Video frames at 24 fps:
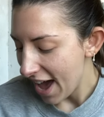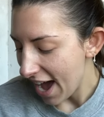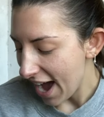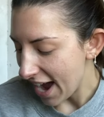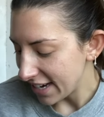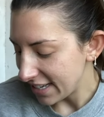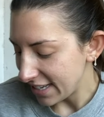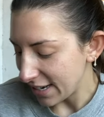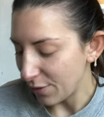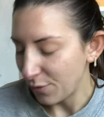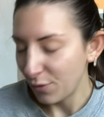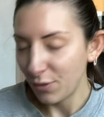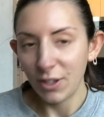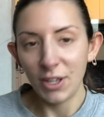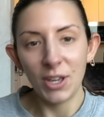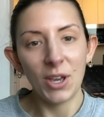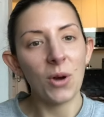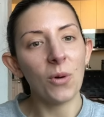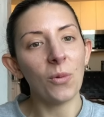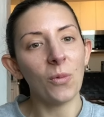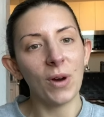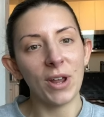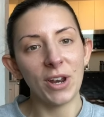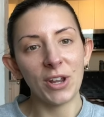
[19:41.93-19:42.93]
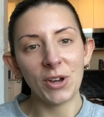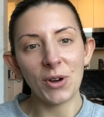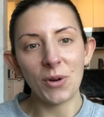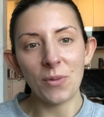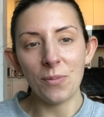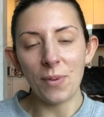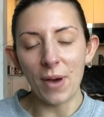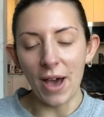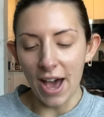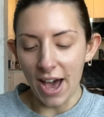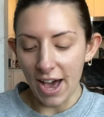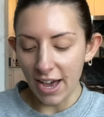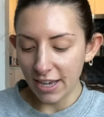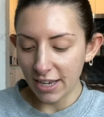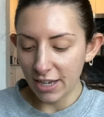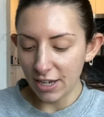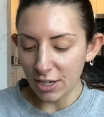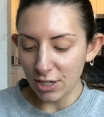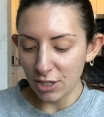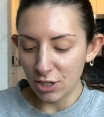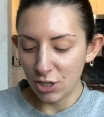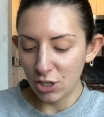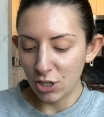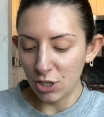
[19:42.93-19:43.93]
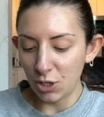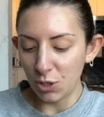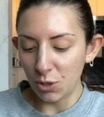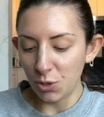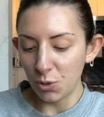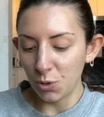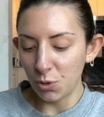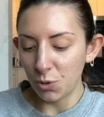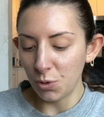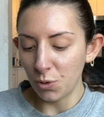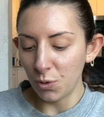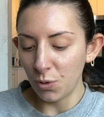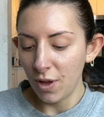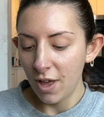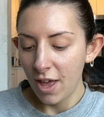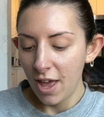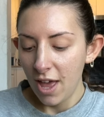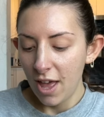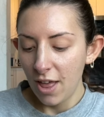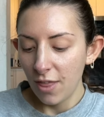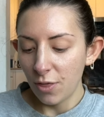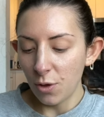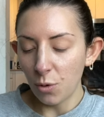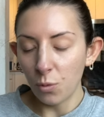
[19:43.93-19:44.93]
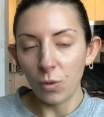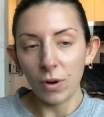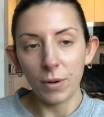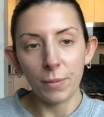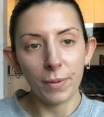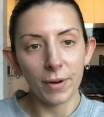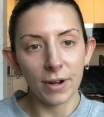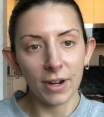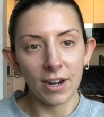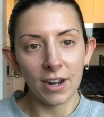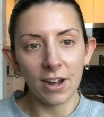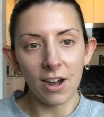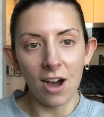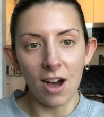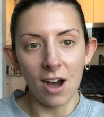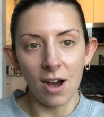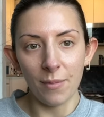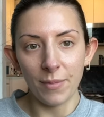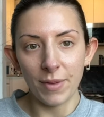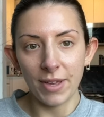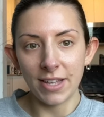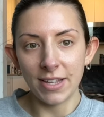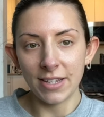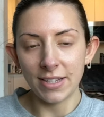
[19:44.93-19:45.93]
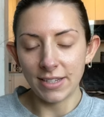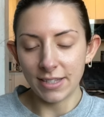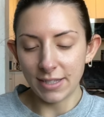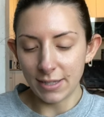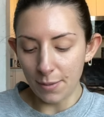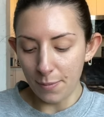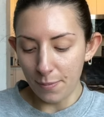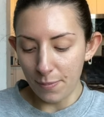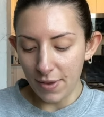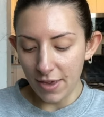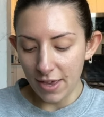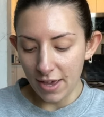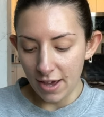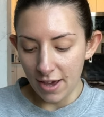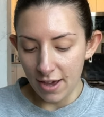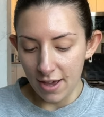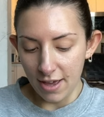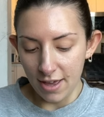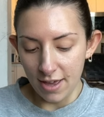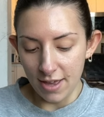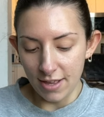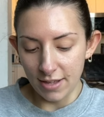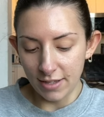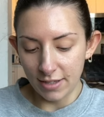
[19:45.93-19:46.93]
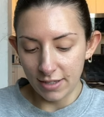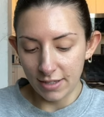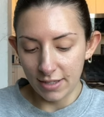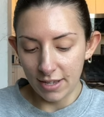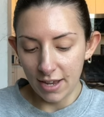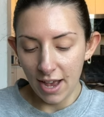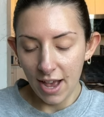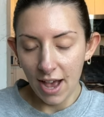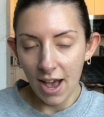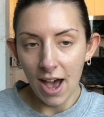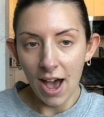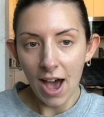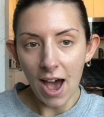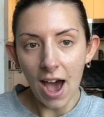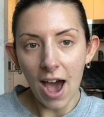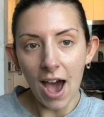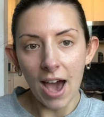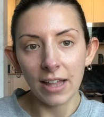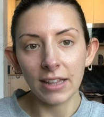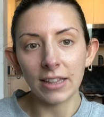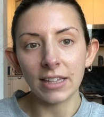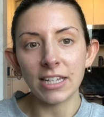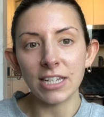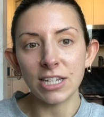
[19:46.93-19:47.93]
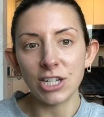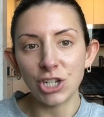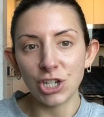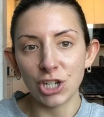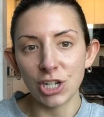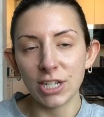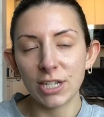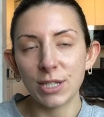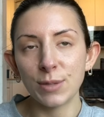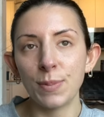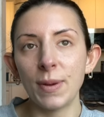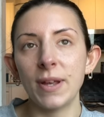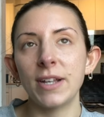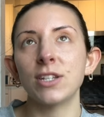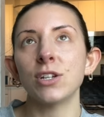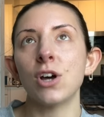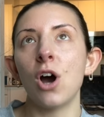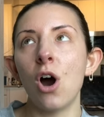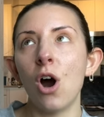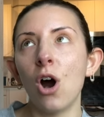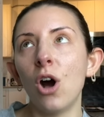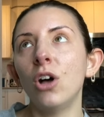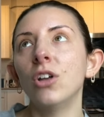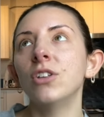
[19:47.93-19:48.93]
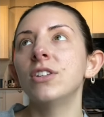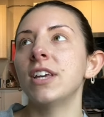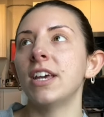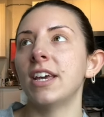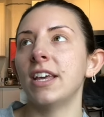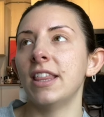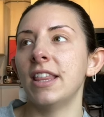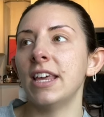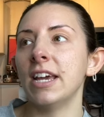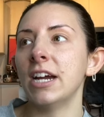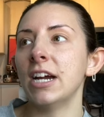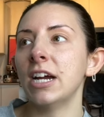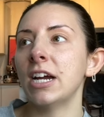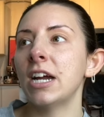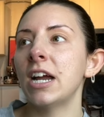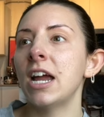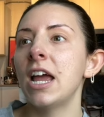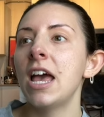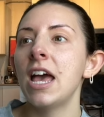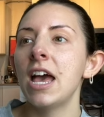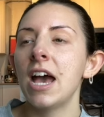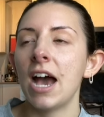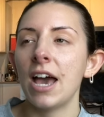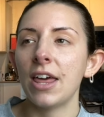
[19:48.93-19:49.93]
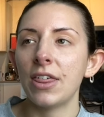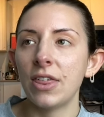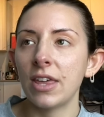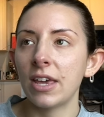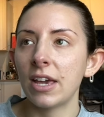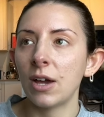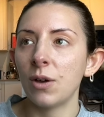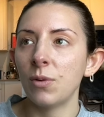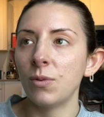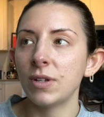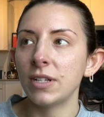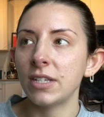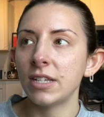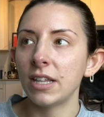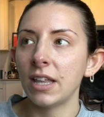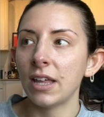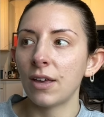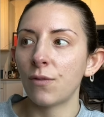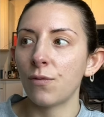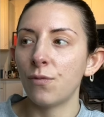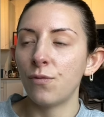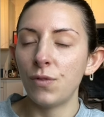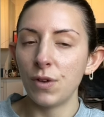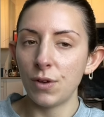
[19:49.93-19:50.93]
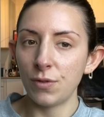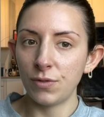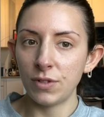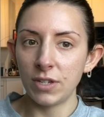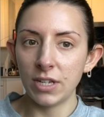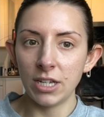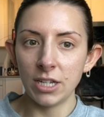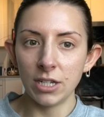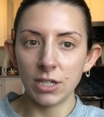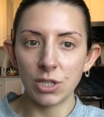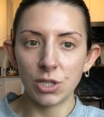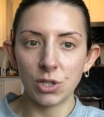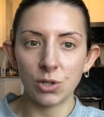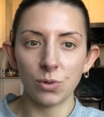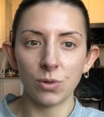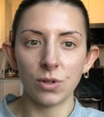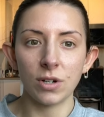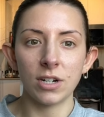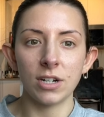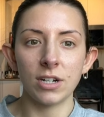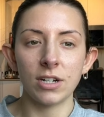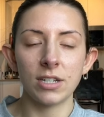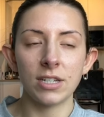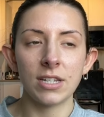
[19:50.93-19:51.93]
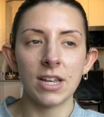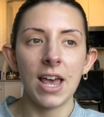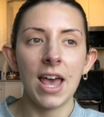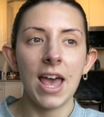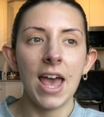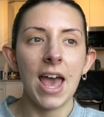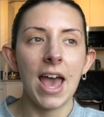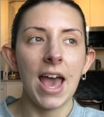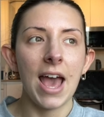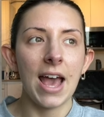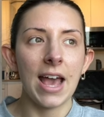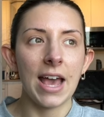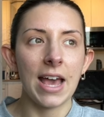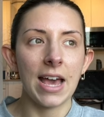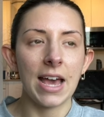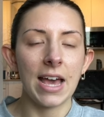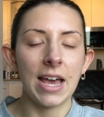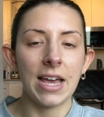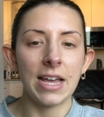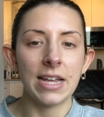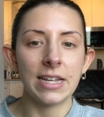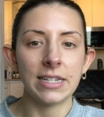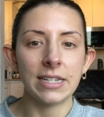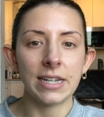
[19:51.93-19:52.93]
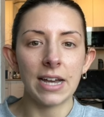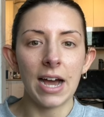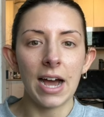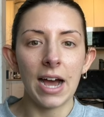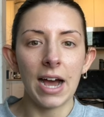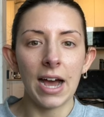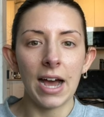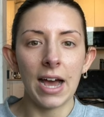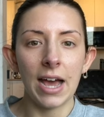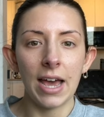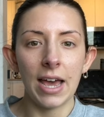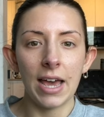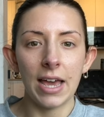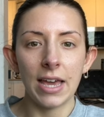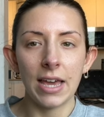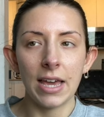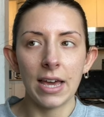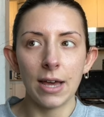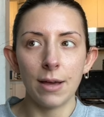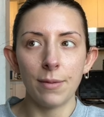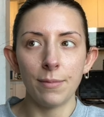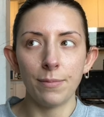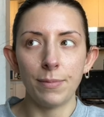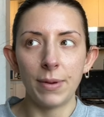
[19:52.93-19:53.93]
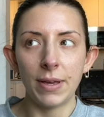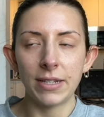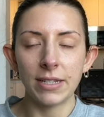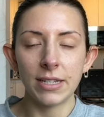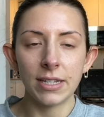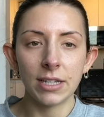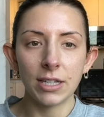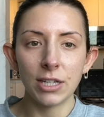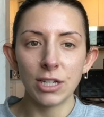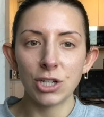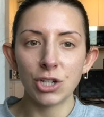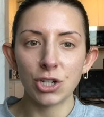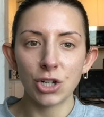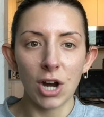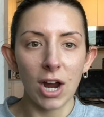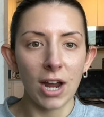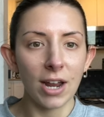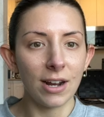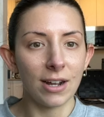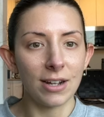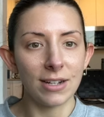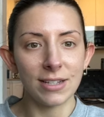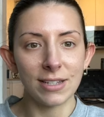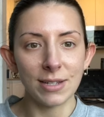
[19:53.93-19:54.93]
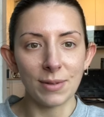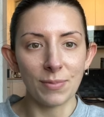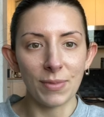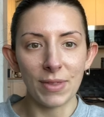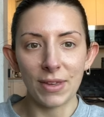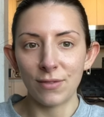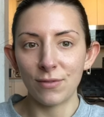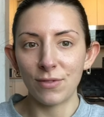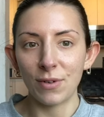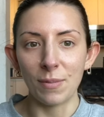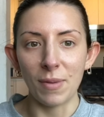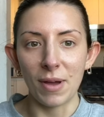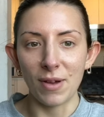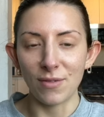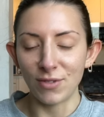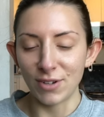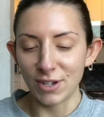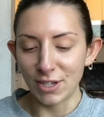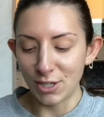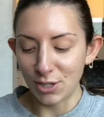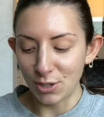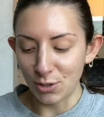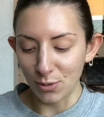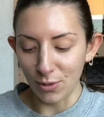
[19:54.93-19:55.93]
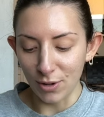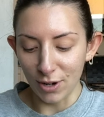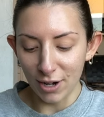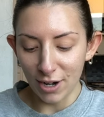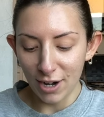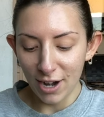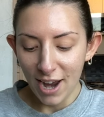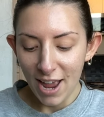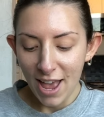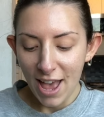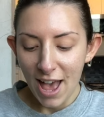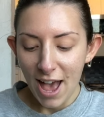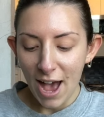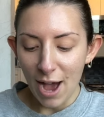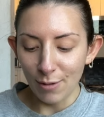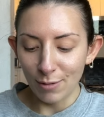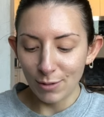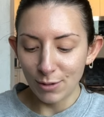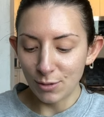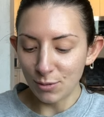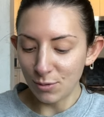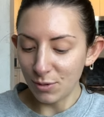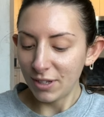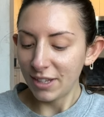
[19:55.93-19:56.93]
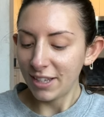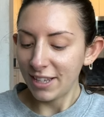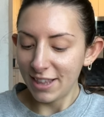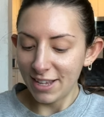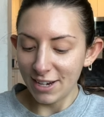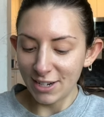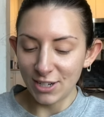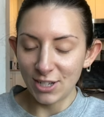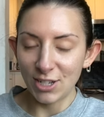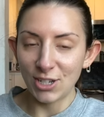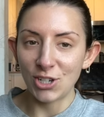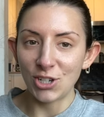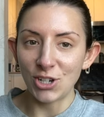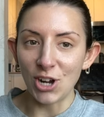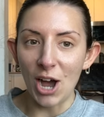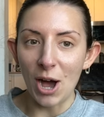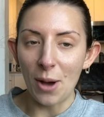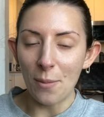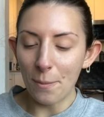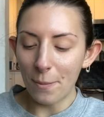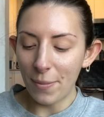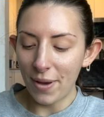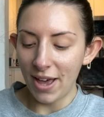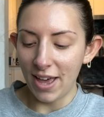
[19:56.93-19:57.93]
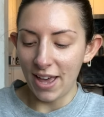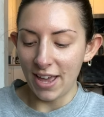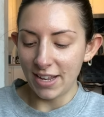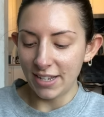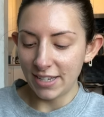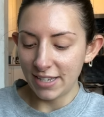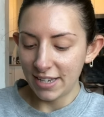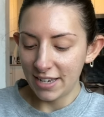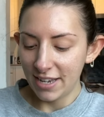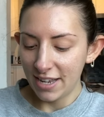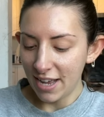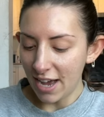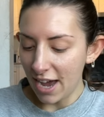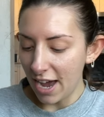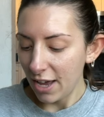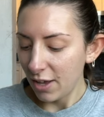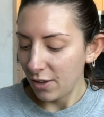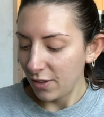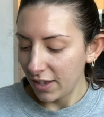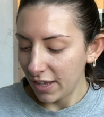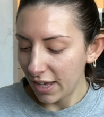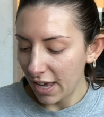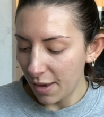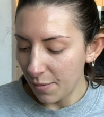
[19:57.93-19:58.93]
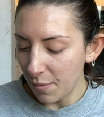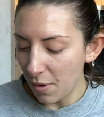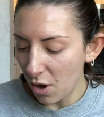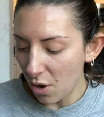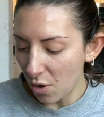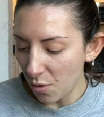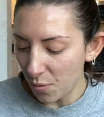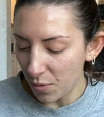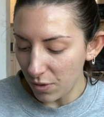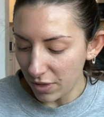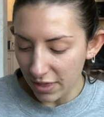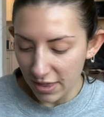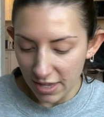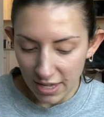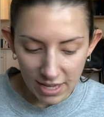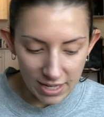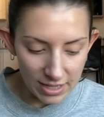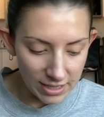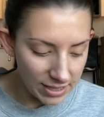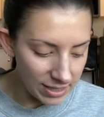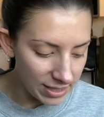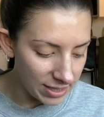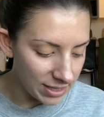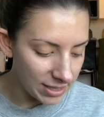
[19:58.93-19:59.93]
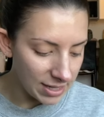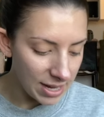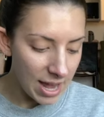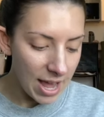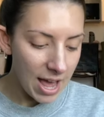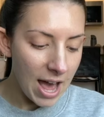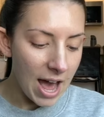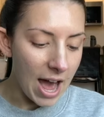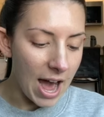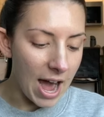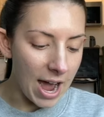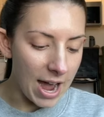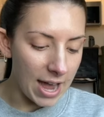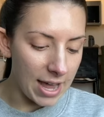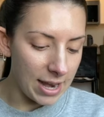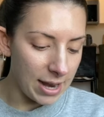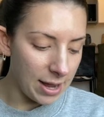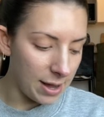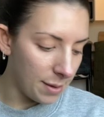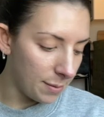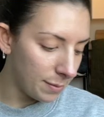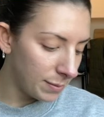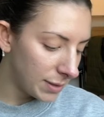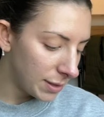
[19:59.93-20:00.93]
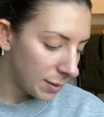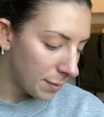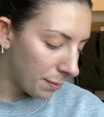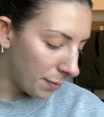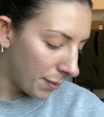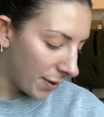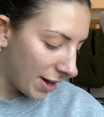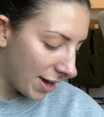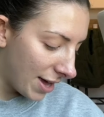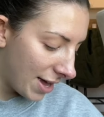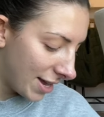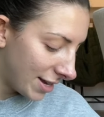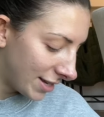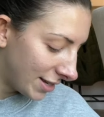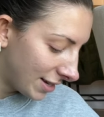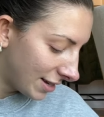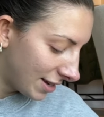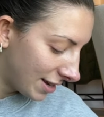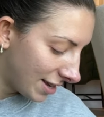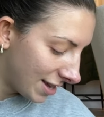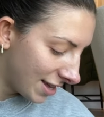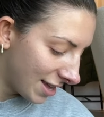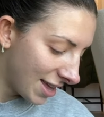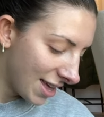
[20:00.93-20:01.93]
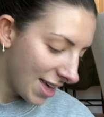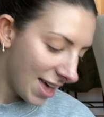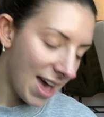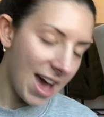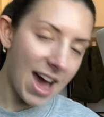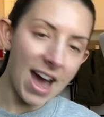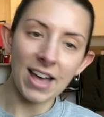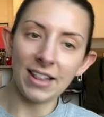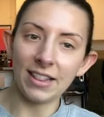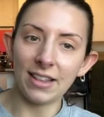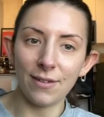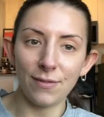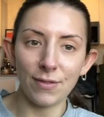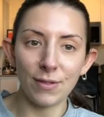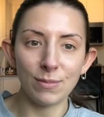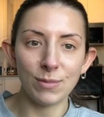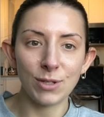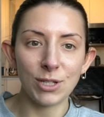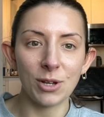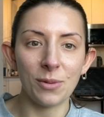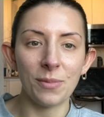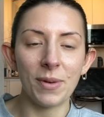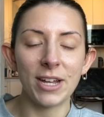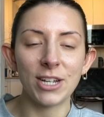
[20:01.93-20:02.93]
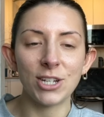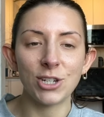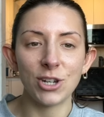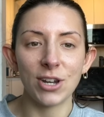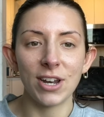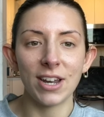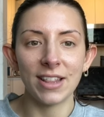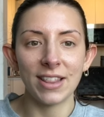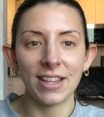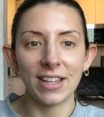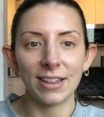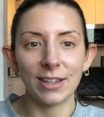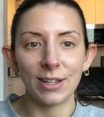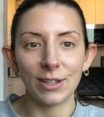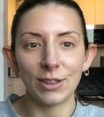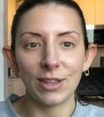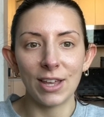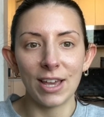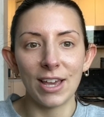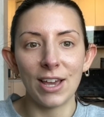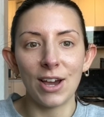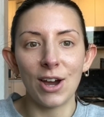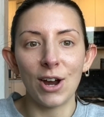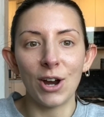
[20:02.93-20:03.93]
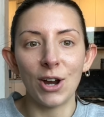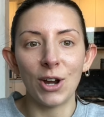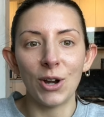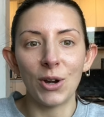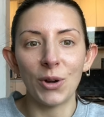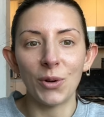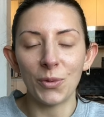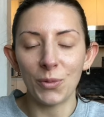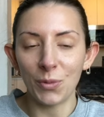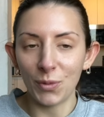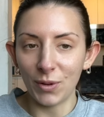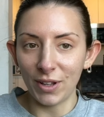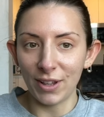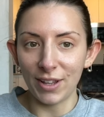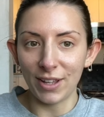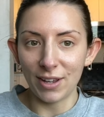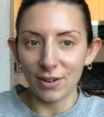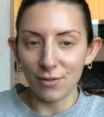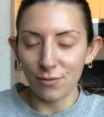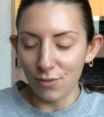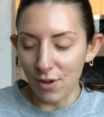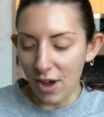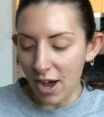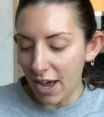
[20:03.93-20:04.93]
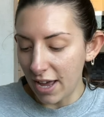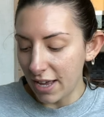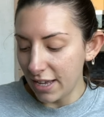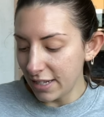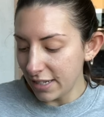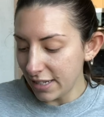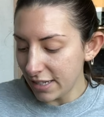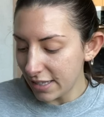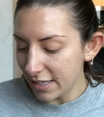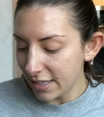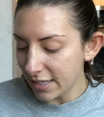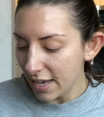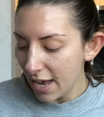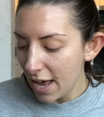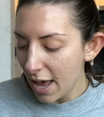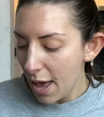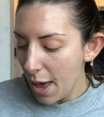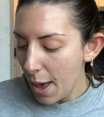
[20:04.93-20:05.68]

I definitely wanna go back to the Woodbury Commons because I legit spent all day there. I think I went to like 15 stores and I basically tried on something from every store. I was really there to shop, but I only came home with these items, but I love them so much and I think that they are really good finds.